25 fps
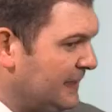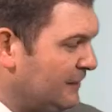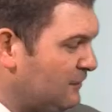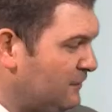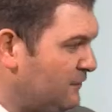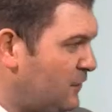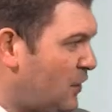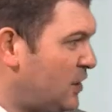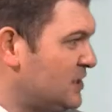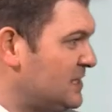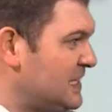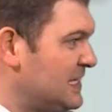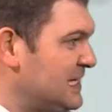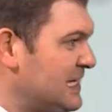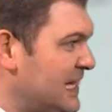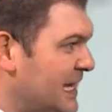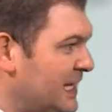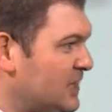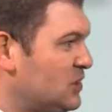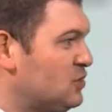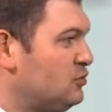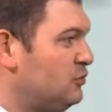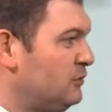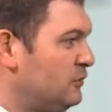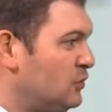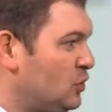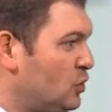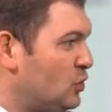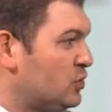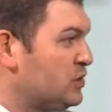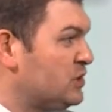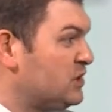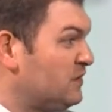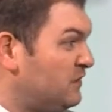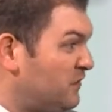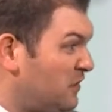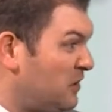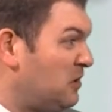Now, fighting cancer, of course,
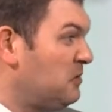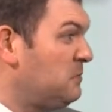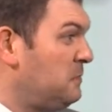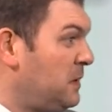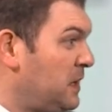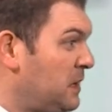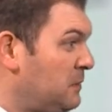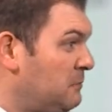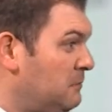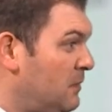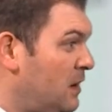is a very big